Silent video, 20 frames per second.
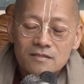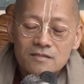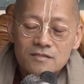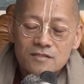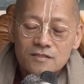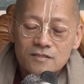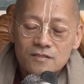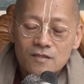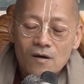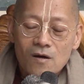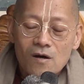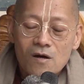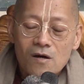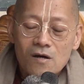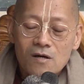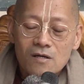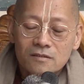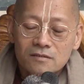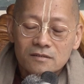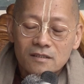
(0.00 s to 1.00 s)

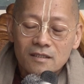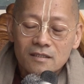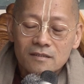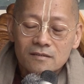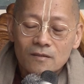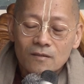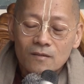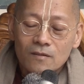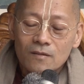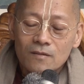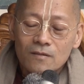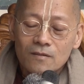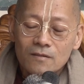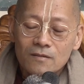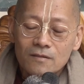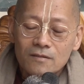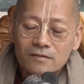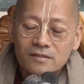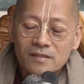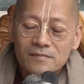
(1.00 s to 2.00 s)
saw that
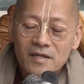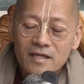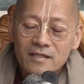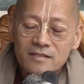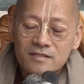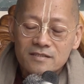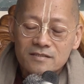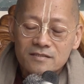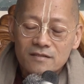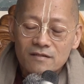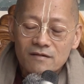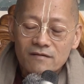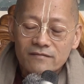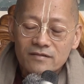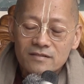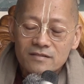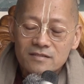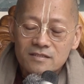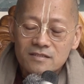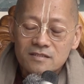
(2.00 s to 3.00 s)
all the
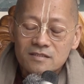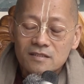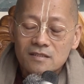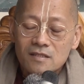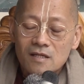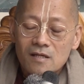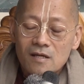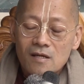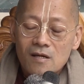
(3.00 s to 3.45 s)
maidservants